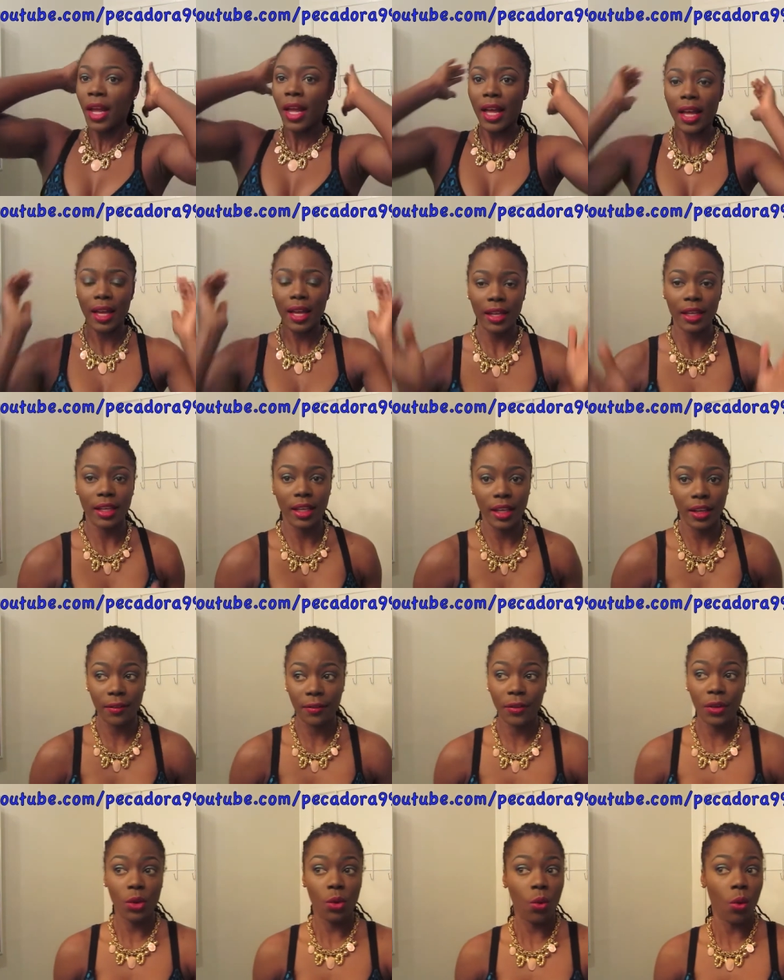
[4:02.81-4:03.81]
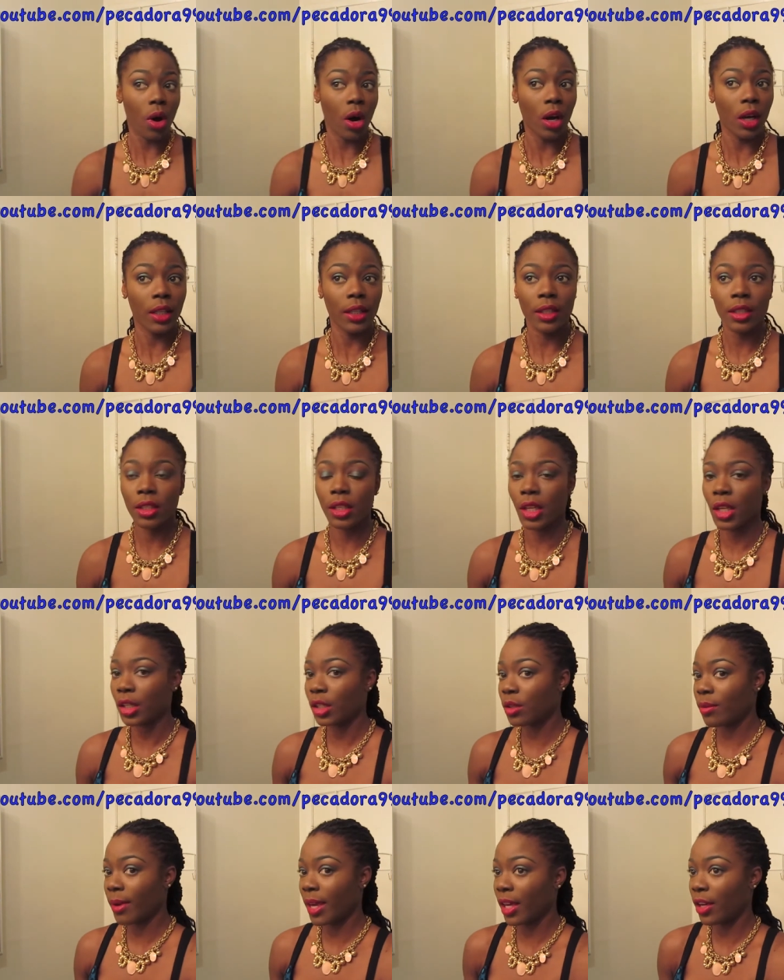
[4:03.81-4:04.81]
And if you want
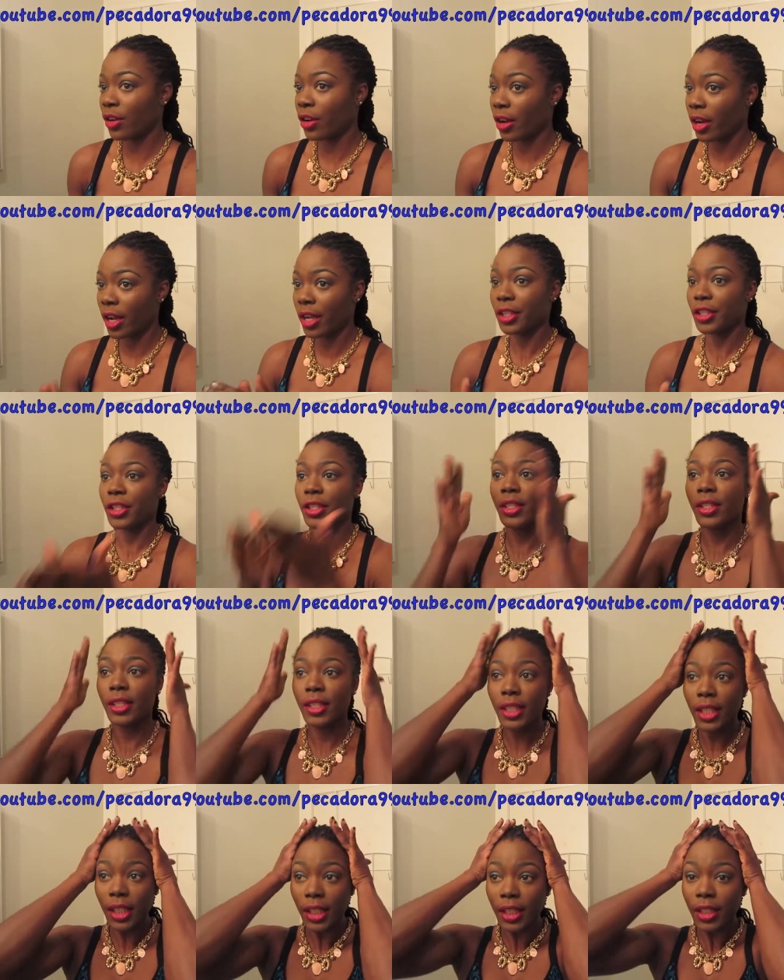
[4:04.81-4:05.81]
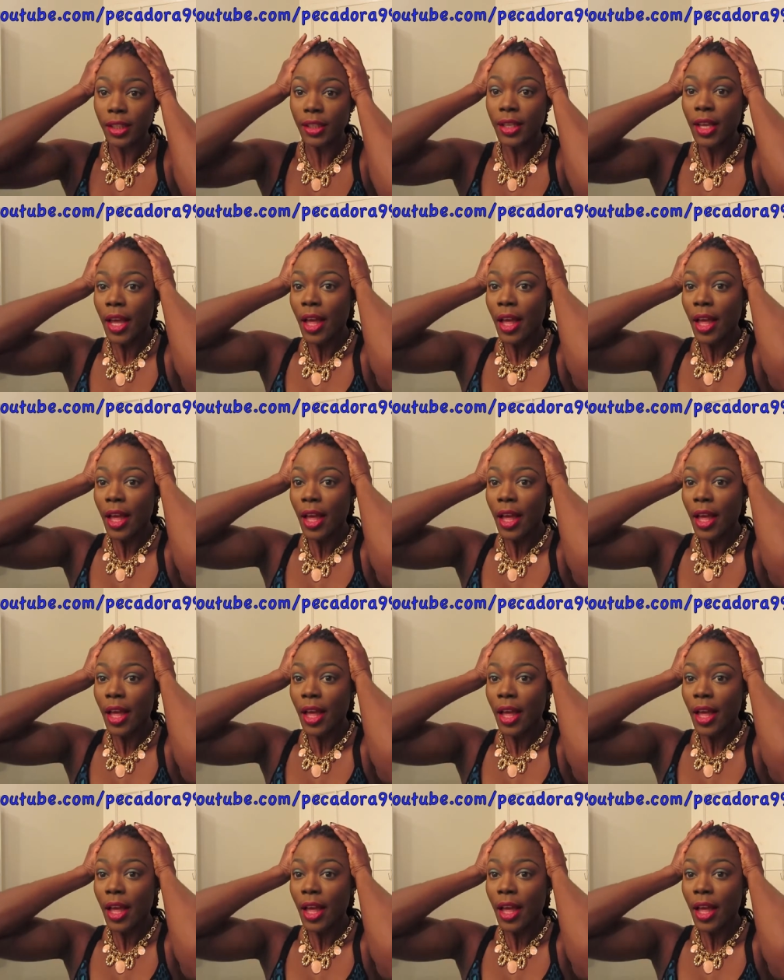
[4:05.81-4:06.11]
to make your edges neat,